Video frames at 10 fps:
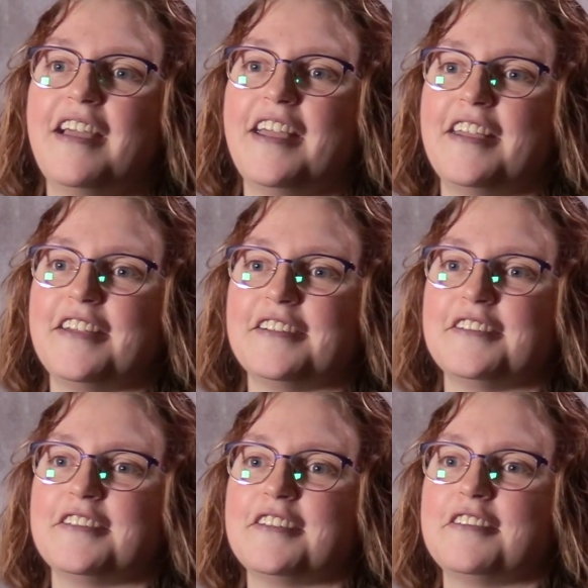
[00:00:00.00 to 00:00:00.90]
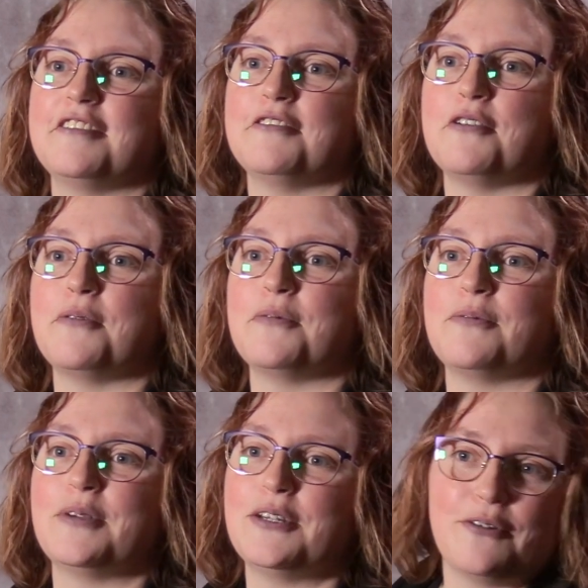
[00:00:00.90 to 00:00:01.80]
And,
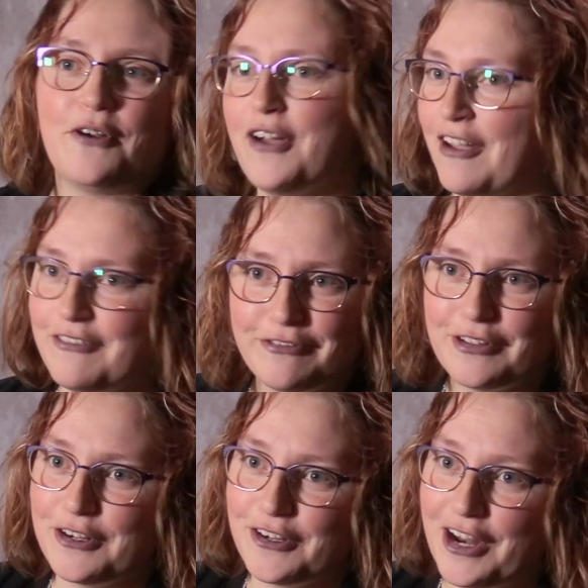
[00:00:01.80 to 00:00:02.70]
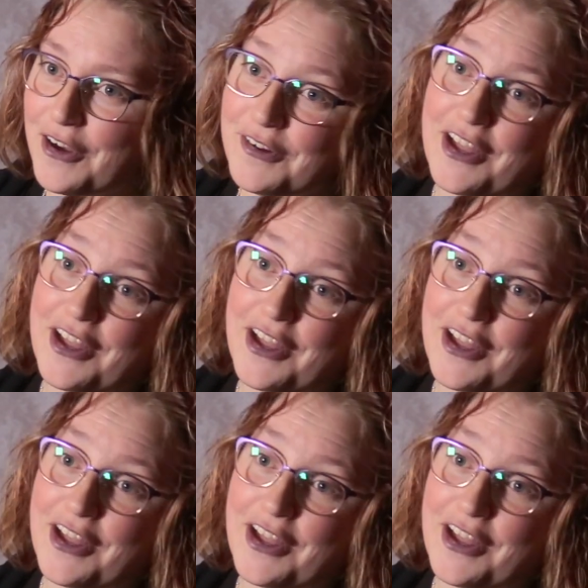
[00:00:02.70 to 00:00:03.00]
we don't all have it figured out.